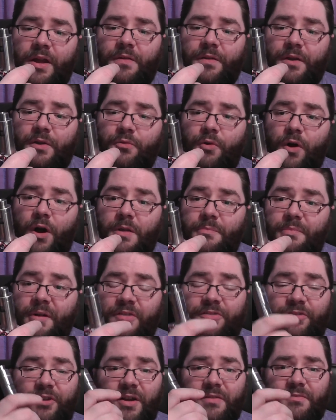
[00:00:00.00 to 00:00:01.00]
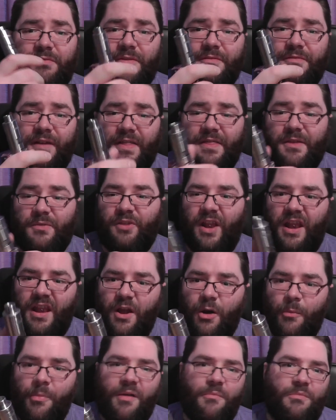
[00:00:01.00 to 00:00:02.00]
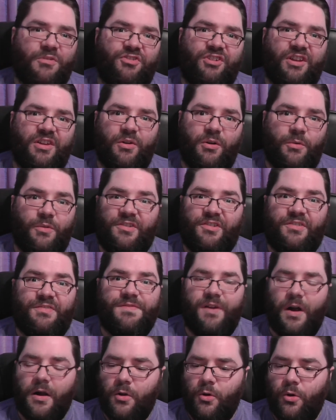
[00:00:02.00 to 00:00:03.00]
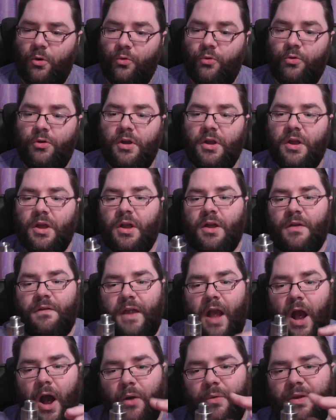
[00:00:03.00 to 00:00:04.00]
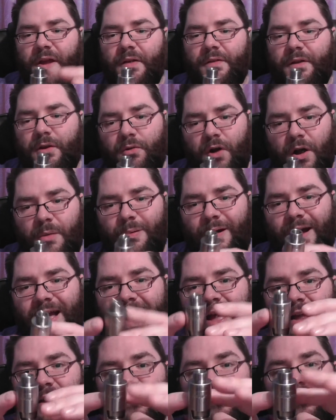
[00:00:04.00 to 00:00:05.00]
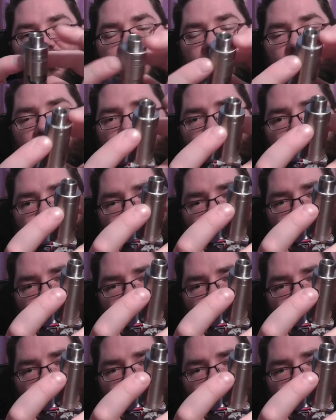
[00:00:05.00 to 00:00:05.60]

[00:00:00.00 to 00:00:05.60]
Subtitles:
other gripe, aside from the fact there was a little bit of machine oil, which is fuck all, the only other gripe I had is you can't